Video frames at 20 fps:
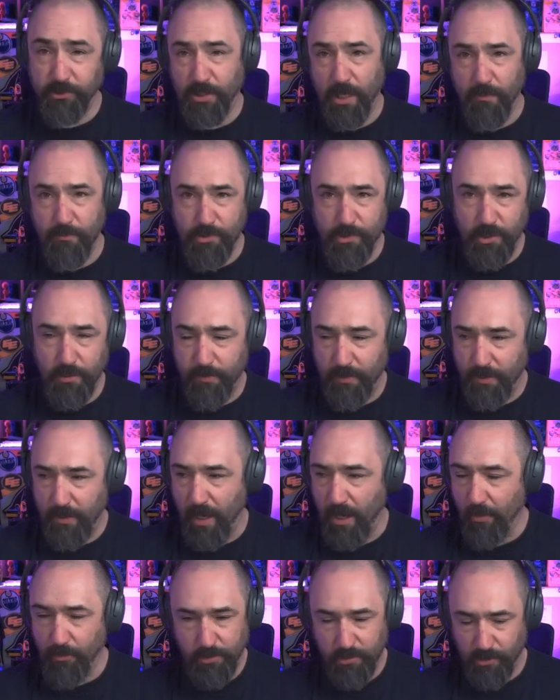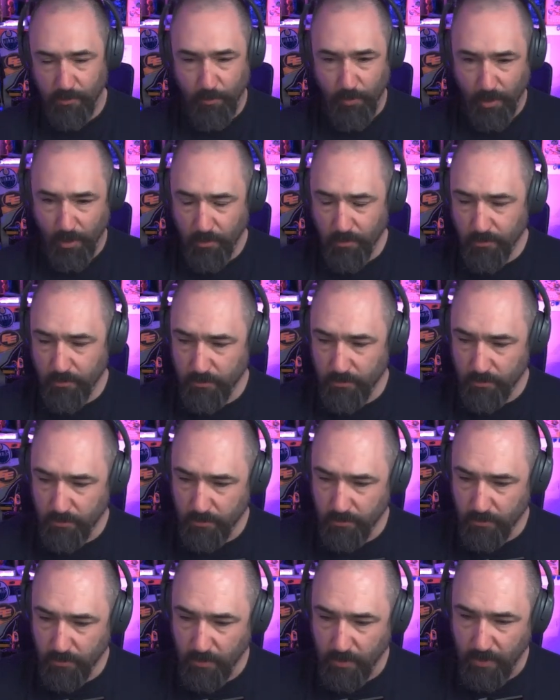up. She'd been out somewhere,
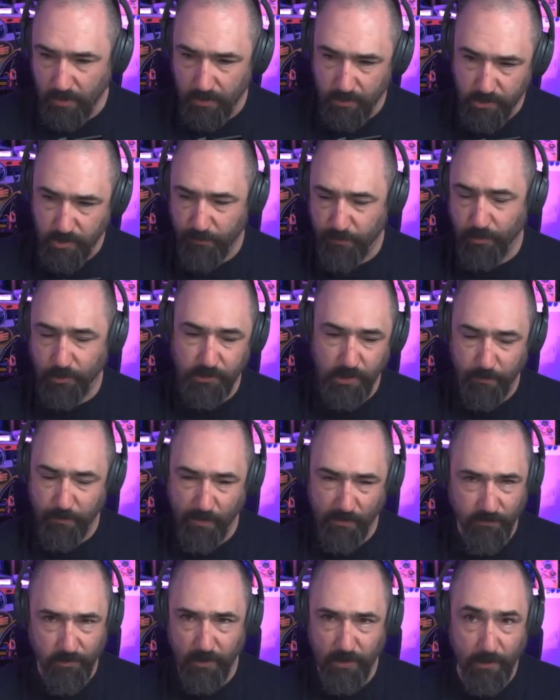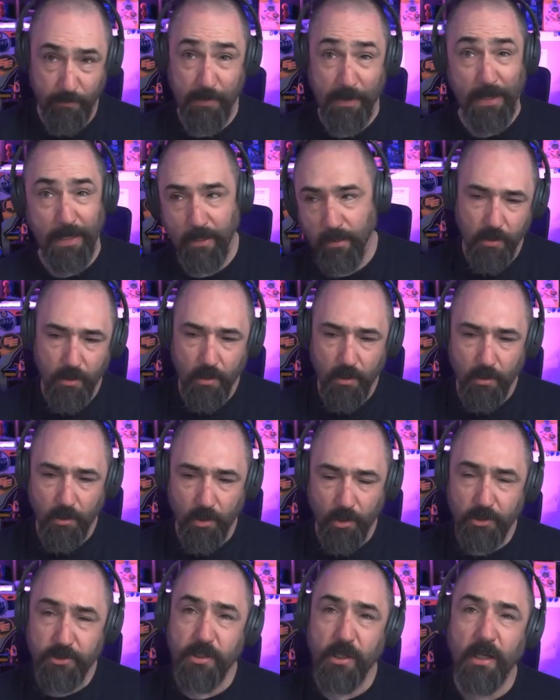and she pulls up after like a minute,
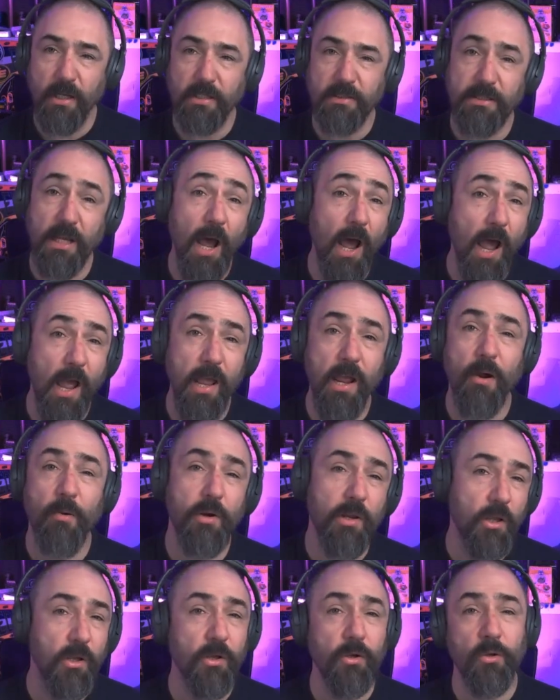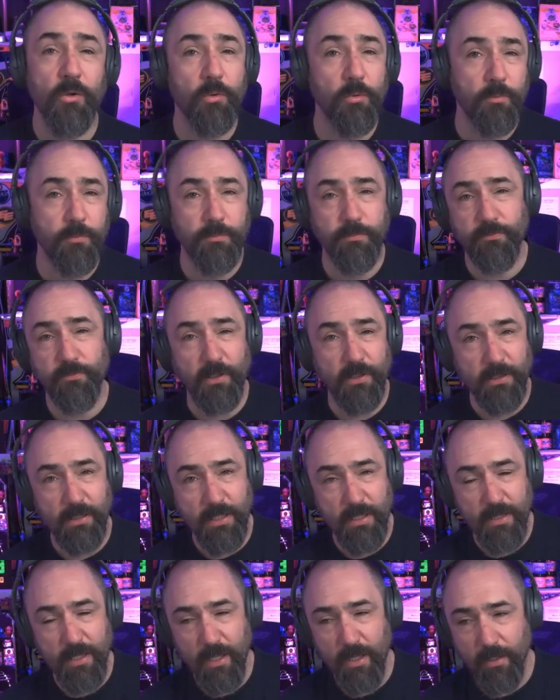looks at us. Hi, how are you?
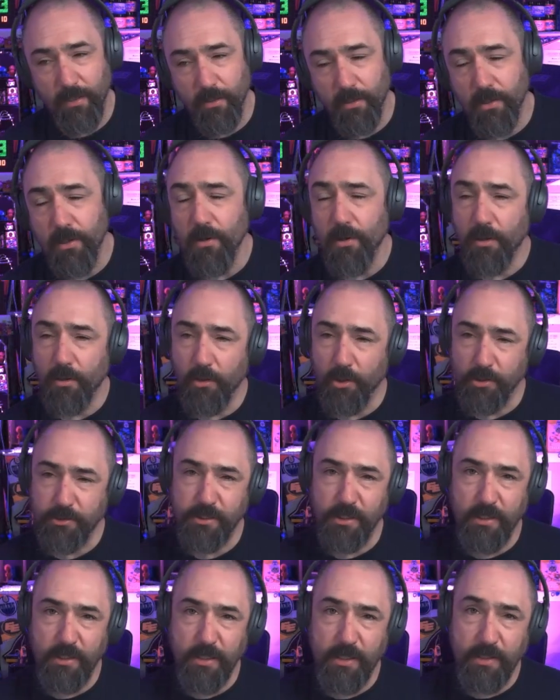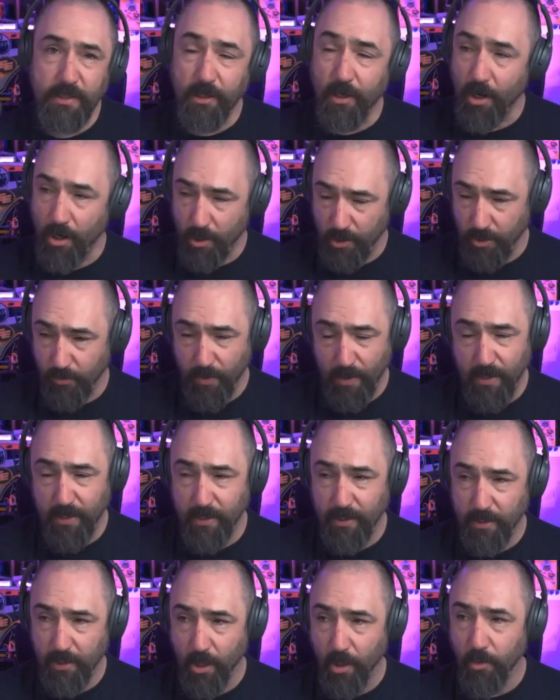Friendly thing. Looks at Anita. Are you ready
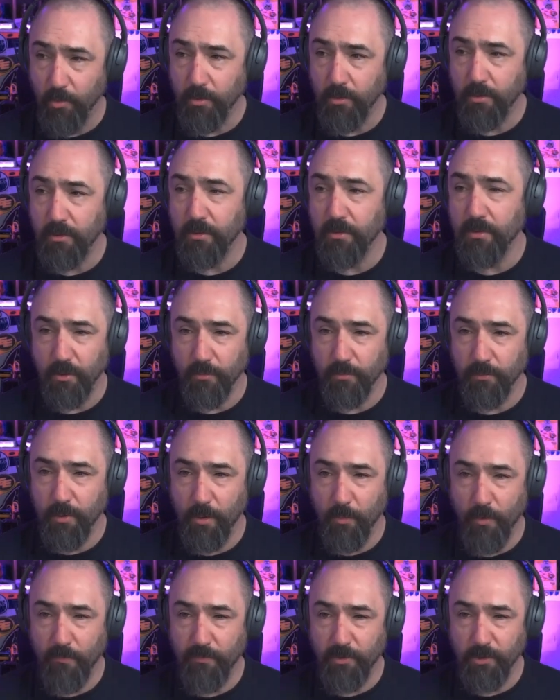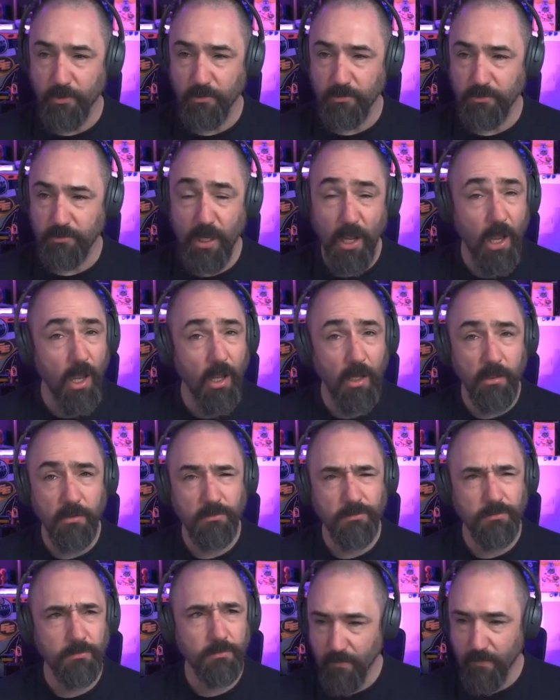to go? My wife goes, yeah.
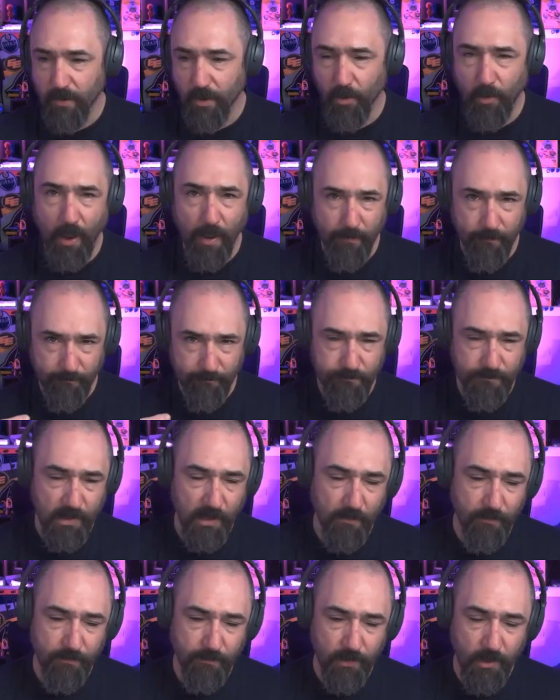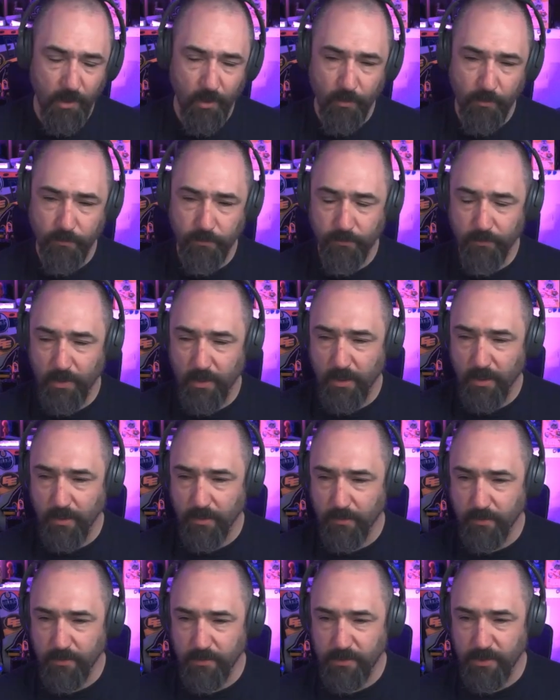Okay.
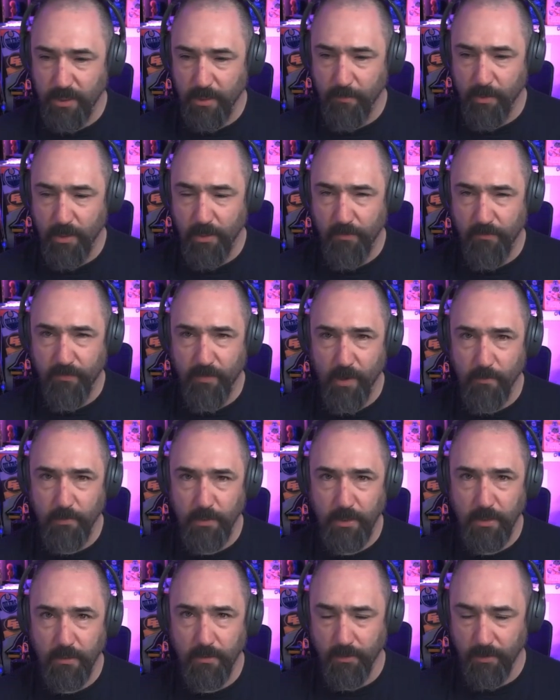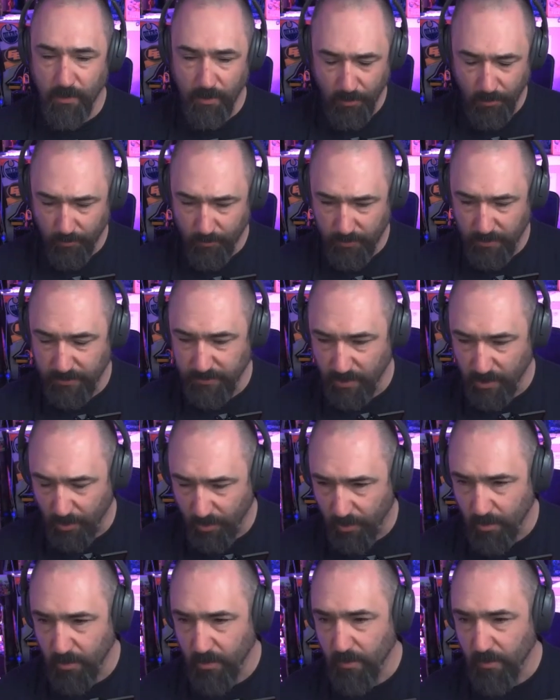Say goodbye to your family and, kiss, hug.